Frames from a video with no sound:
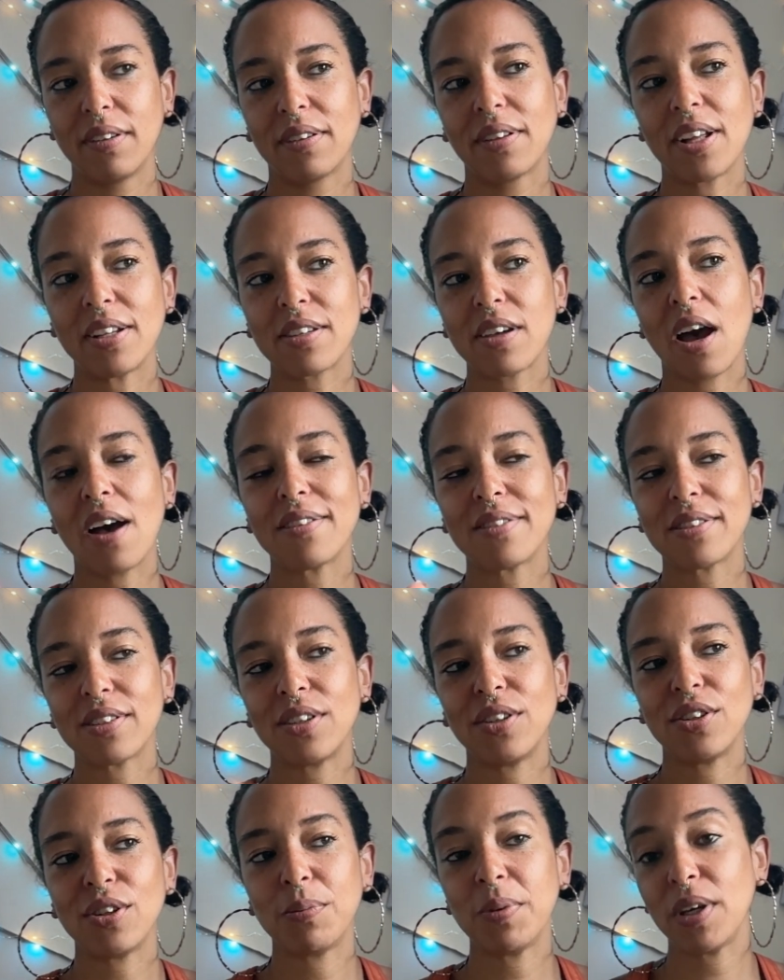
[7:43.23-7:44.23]
It's causing
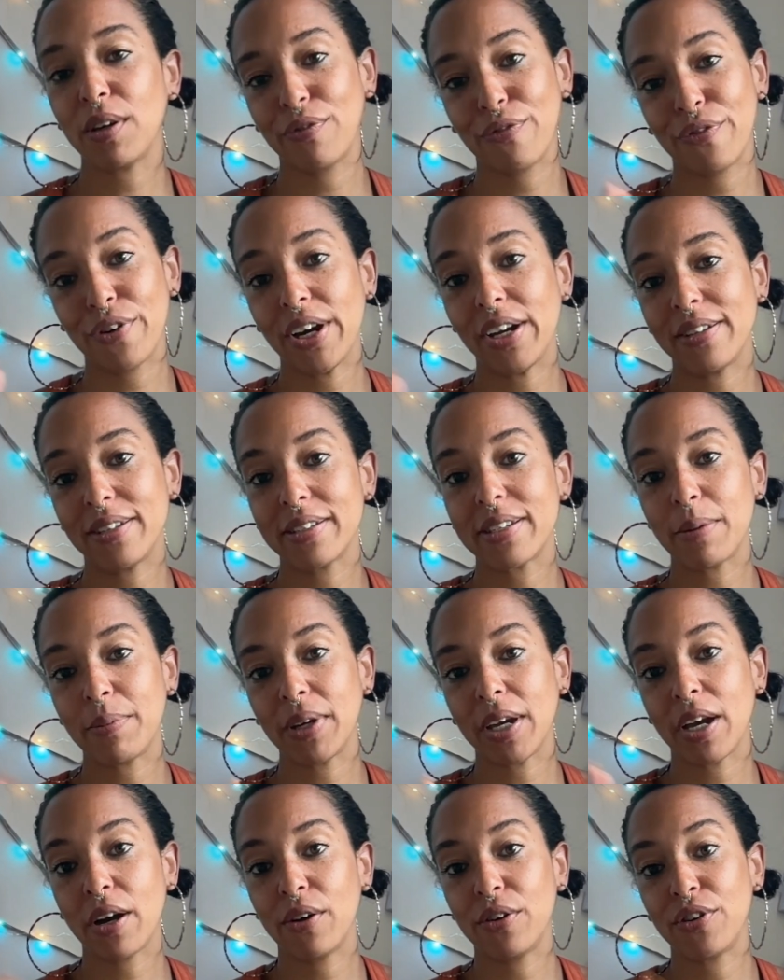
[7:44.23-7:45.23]
you to be afraid to
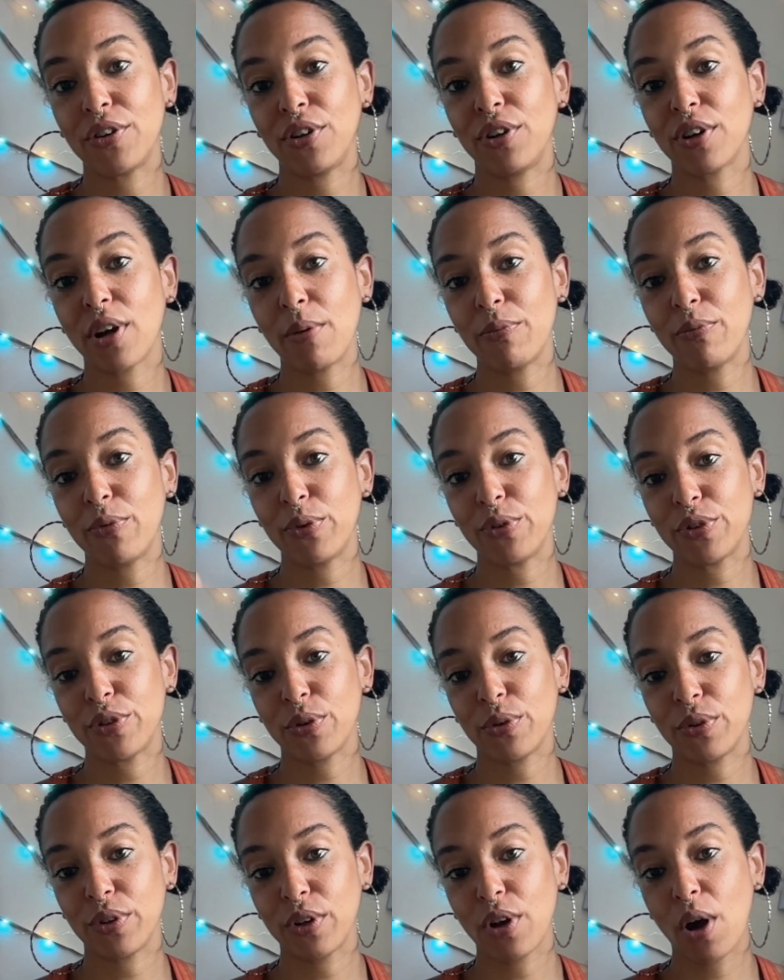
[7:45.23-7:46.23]
stepping out into your comfort
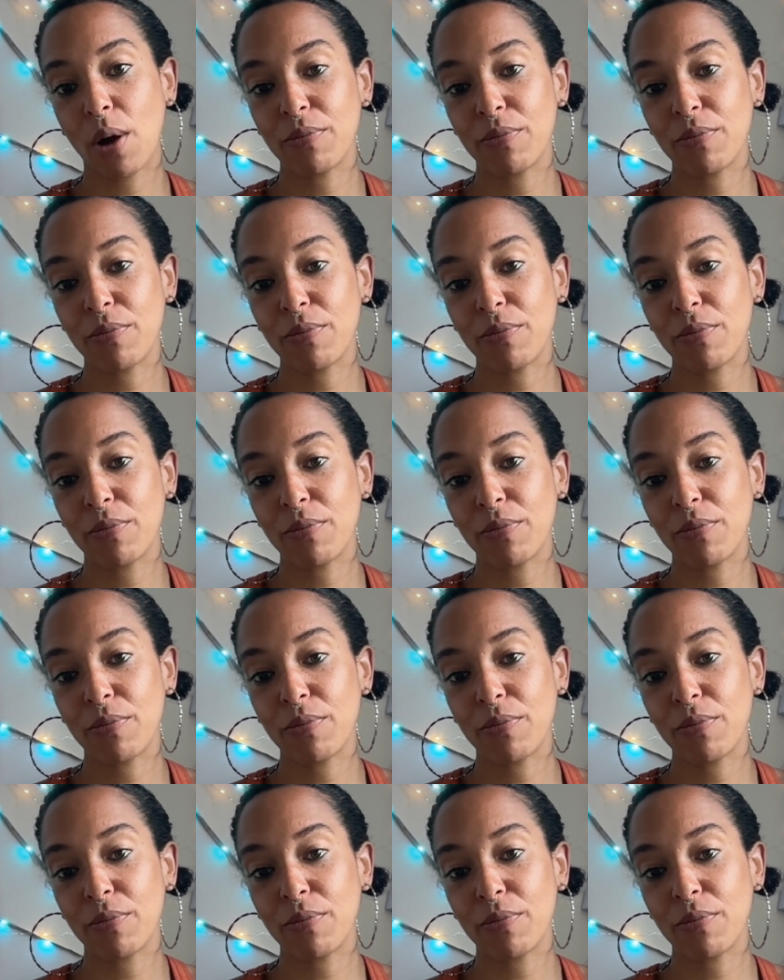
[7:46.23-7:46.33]
zone